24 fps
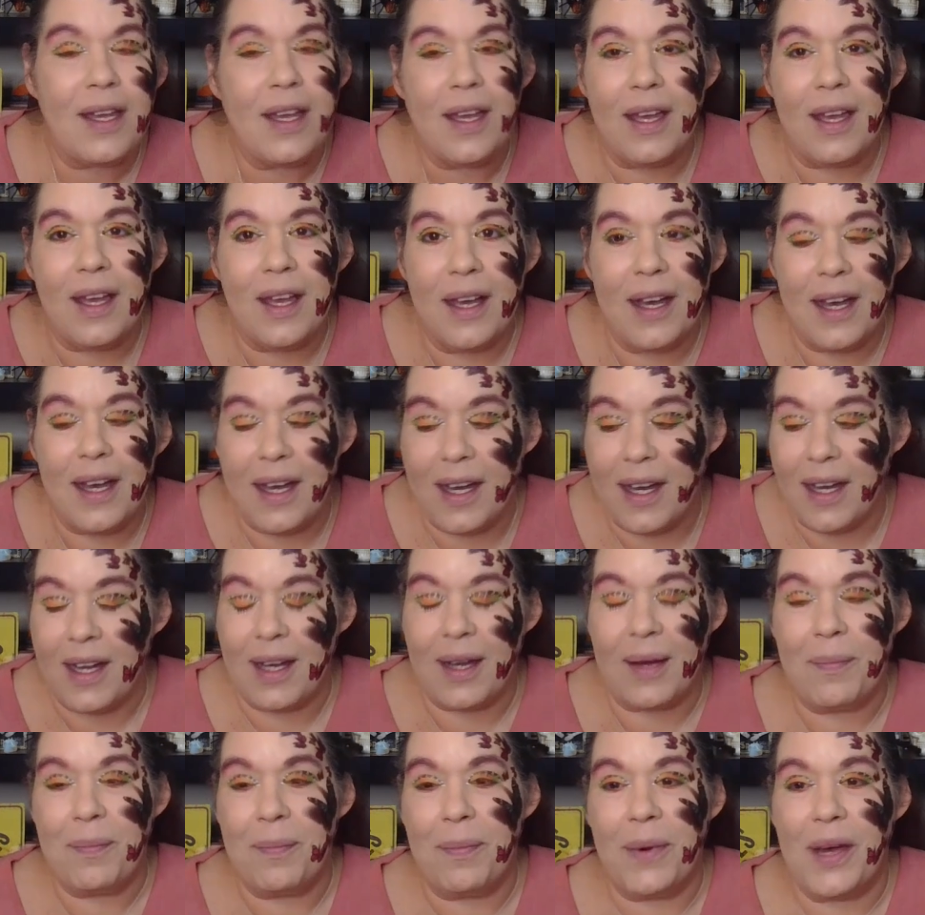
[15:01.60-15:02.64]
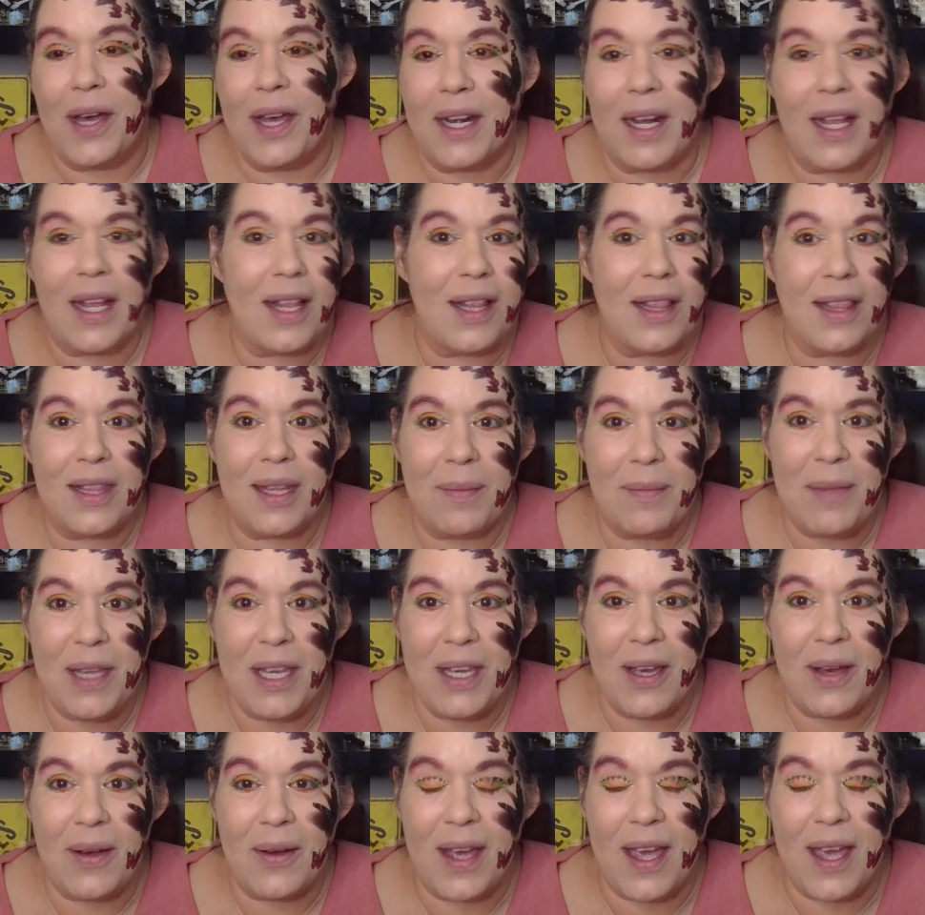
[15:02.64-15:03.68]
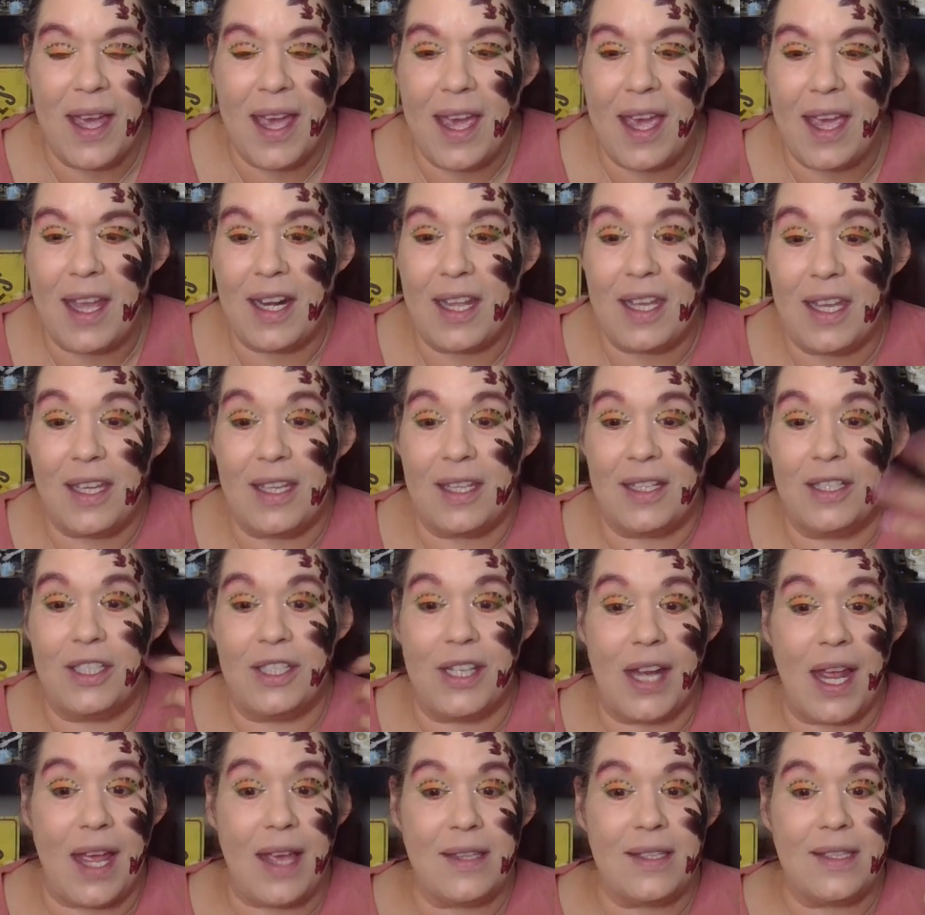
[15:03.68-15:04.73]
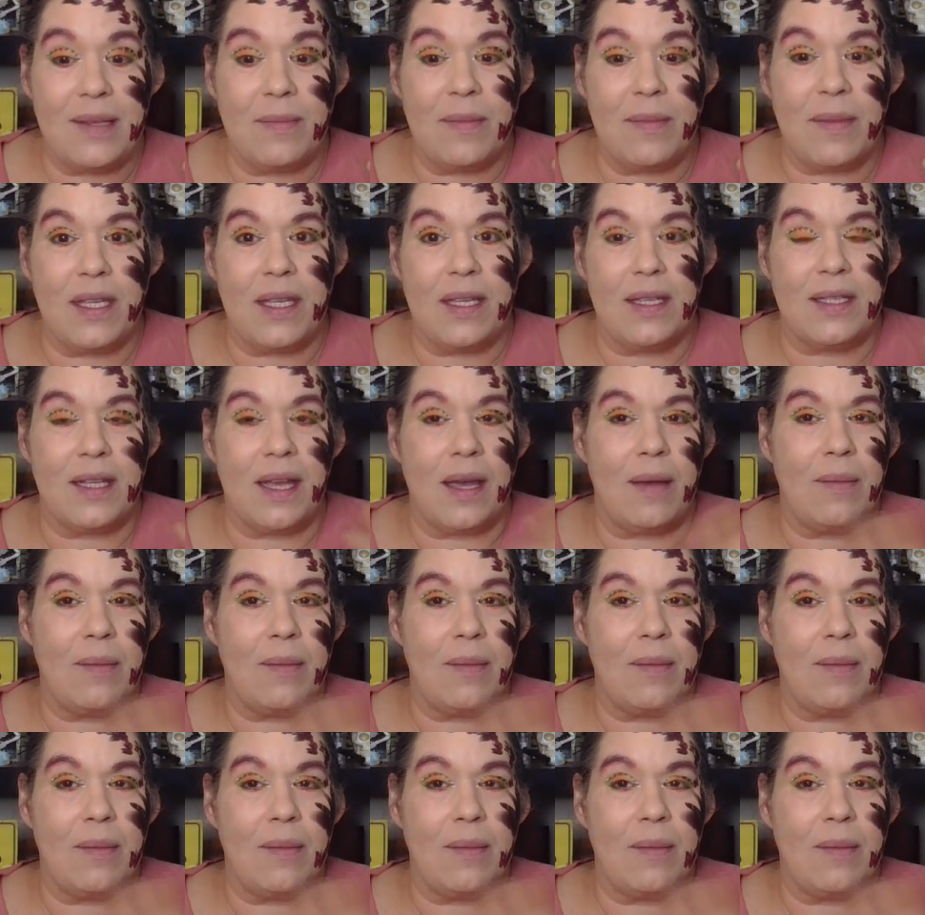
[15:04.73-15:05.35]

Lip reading: But let me go ahead and jazz some things up,